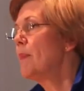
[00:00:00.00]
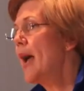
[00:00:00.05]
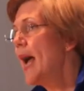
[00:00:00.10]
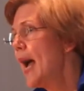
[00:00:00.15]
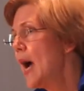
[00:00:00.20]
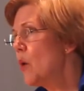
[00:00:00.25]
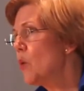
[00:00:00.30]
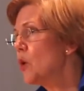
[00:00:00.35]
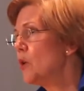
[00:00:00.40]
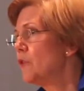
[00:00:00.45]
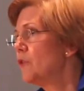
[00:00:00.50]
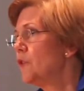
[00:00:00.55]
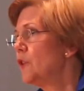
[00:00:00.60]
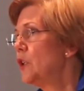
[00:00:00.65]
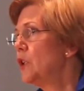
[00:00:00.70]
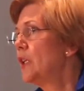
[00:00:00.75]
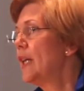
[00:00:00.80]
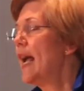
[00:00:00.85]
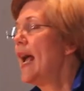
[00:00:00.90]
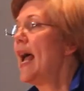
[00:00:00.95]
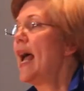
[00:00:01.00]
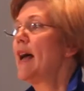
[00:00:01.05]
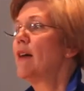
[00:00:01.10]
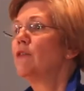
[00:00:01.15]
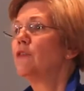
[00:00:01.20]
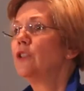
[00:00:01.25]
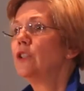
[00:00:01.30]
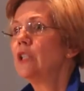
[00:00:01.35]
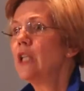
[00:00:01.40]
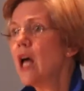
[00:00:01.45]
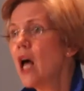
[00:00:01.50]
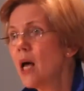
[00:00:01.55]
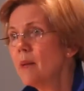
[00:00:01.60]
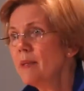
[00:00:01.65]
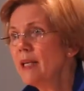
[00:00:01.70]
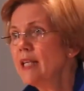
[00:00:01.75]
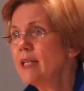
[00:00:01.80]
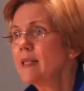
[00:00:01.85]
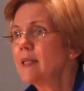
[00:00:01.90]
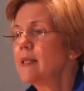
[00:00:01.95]
the powerful have
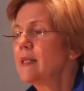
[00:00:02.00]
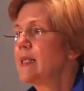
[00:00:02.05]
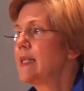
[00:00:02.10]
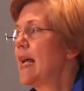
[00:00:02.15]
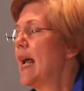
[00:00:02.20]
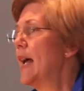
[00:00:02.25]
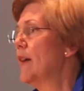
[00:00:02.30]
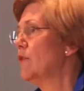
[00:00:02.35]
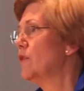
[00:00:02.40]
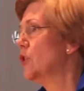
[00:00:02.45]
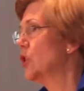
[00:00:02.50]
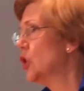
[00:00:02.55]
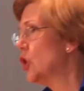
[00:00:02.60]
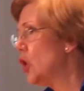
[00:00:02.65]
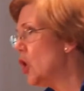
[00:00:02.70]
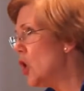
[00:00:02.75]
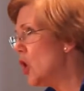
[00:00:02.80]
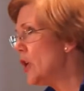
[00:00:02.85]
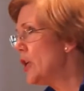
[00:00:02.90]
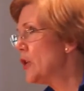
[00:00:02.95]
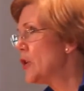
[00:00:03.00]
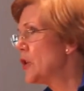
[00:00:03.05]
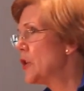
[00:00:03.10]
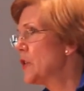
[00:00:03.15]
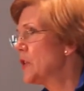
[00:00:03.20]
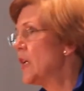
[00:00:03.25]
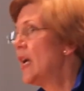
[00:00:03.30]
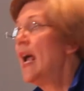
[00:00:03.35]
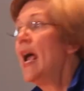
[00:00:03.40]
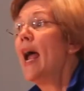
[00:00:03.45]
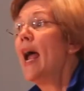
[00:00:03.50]
lobbyists, have lawyers,